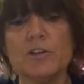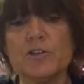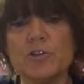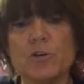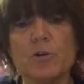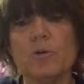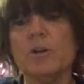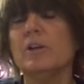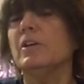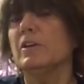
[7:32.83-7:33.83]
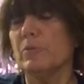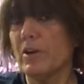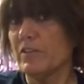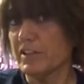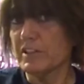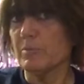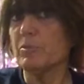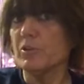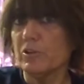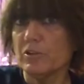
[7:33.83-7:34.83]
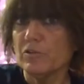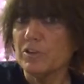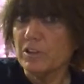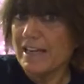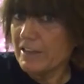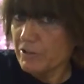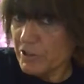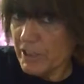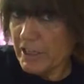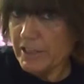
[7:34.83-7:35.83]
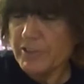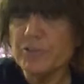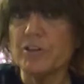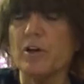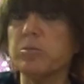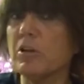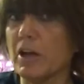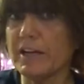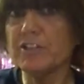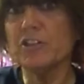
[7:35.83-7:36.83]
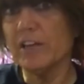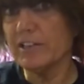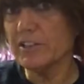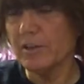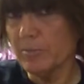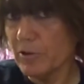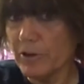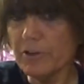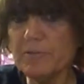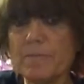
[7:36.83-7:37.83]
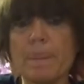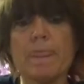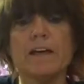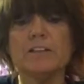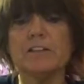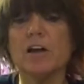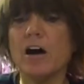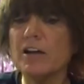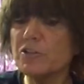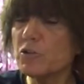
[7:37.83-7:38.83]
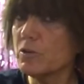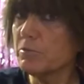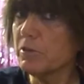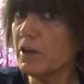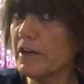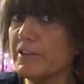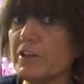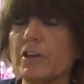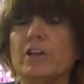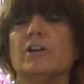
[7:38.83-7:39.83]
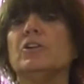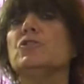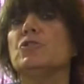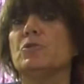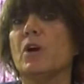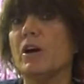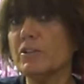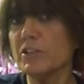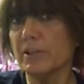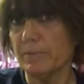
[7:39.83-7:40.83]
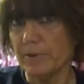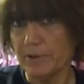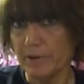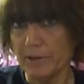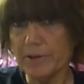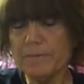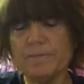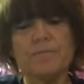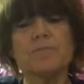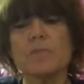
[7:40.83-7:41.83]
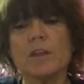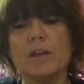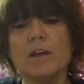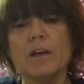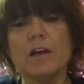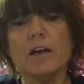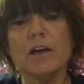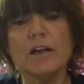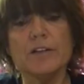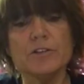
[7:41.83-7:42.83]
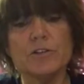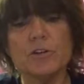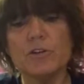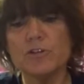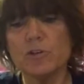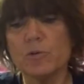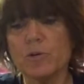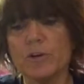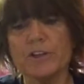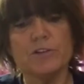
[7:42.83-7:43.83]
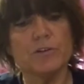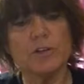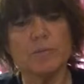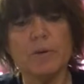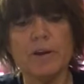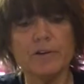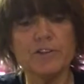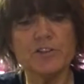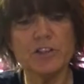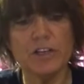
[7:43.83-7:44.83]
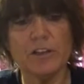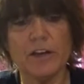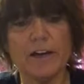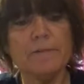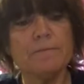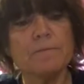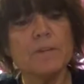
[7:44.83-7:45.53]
So we have an example here of the latter days applying to that time period, and it also applied to our time period. And so we're going to compare and study that.